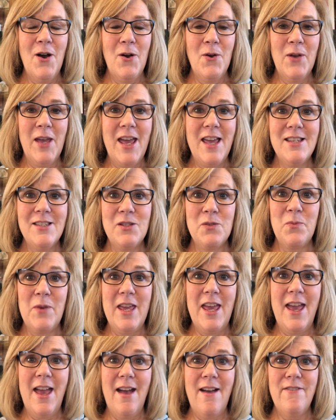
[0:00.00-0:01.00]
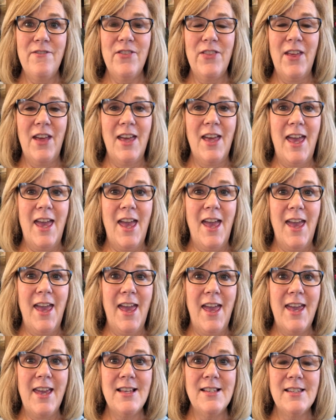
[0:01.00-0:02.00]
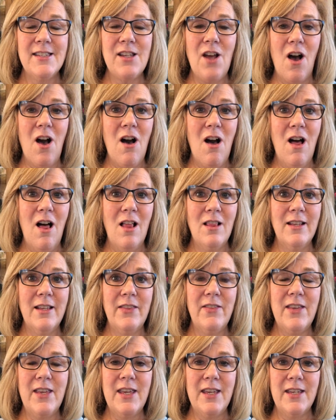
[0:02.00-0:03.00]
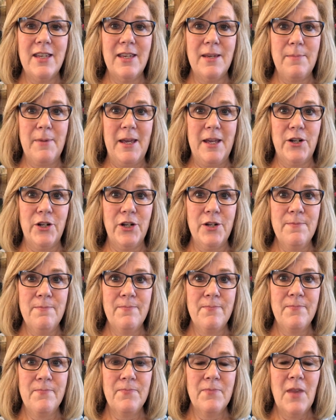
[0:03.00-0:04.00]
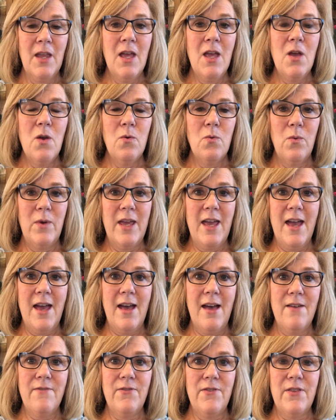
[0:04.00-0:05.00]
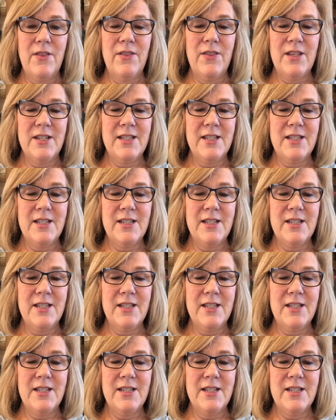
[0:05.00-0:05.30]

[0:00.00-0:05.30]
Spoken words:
Okay, so we have the eggs all in the incubator. We have the